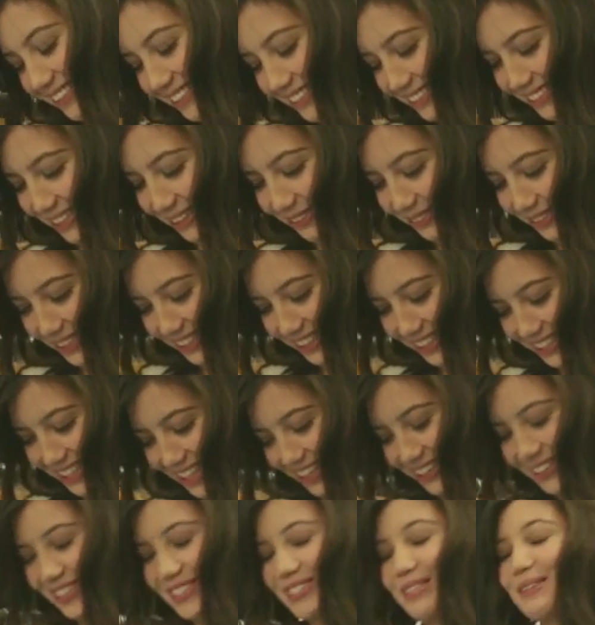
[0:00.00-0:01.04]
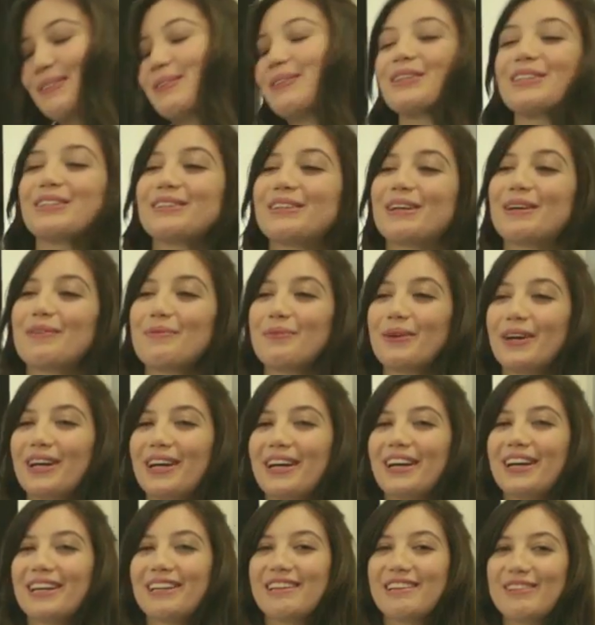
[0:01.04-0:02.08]
shoving it down as I walked around, but
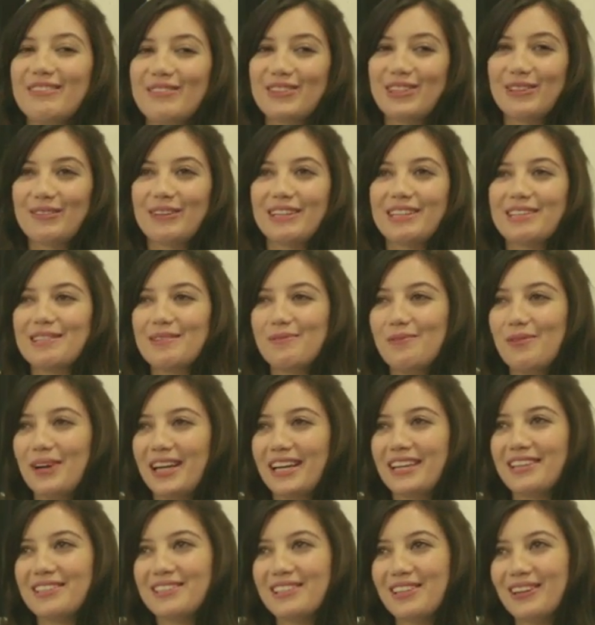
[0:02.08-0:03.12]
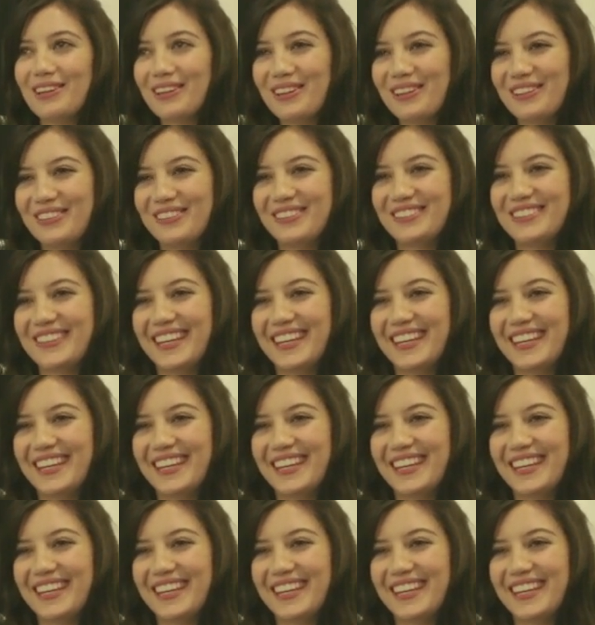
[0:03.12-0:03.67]
kind of doing some winks along the